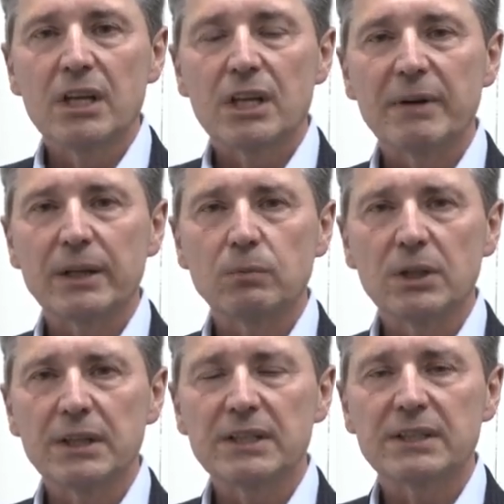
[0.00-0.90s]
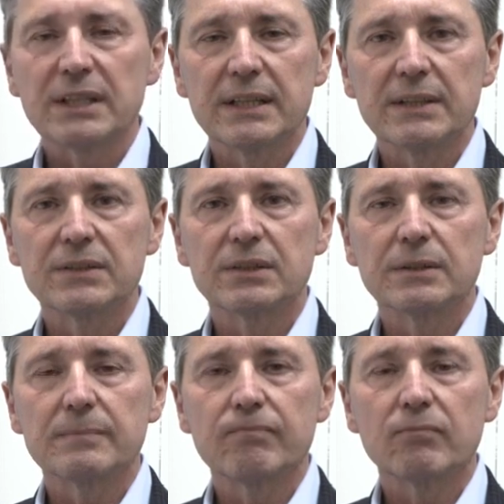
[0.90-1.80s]
The way it works is
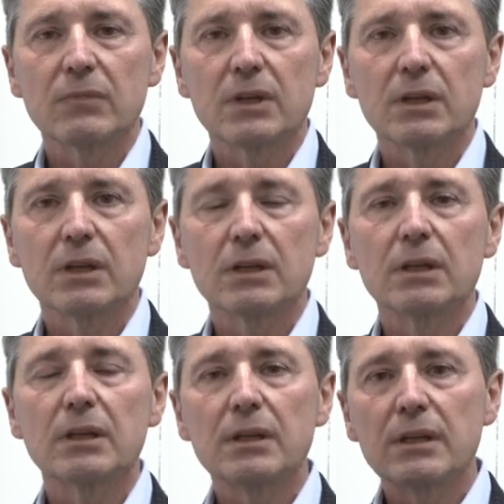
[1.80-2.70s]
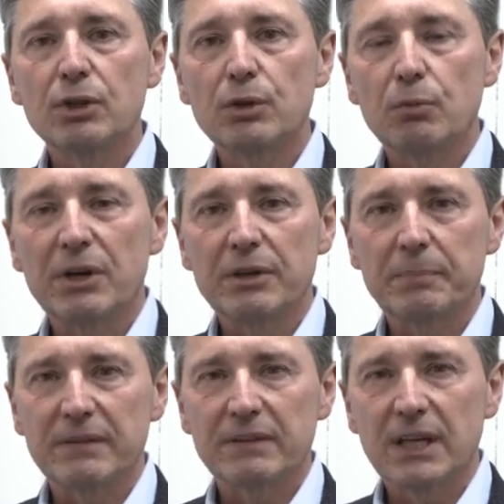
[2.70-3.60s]
you wear a
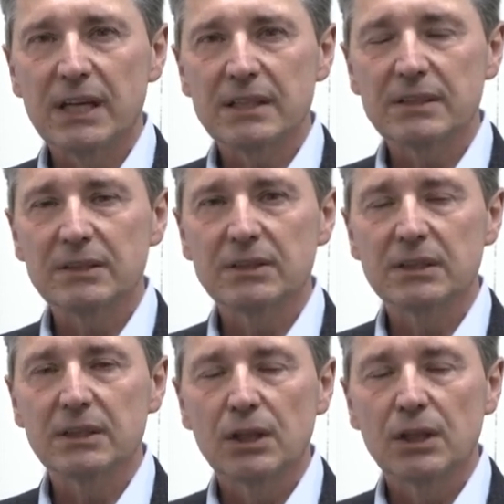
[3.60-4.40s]
pair of glasses.